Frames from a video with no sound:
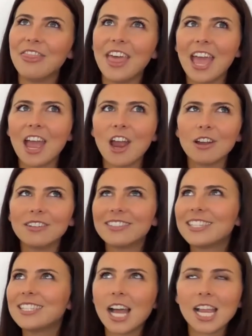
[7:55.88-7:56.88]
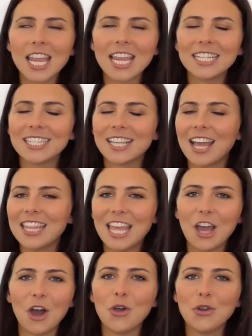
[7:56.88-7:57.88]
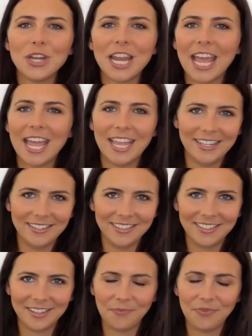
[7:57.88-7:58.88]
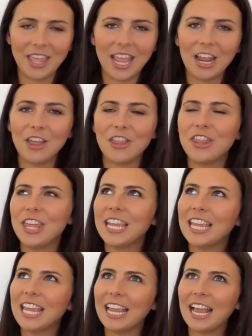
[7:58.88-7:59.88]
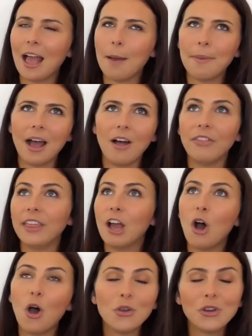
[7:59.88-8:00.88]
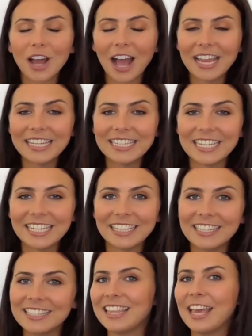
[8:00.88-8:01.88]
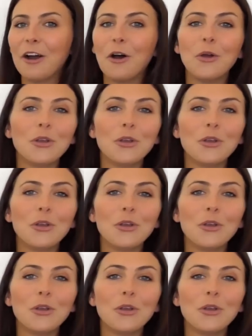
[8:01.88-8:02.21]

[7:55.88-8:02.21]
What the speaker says: They're stuck inside their own heads. They're thinking about their own ideas, their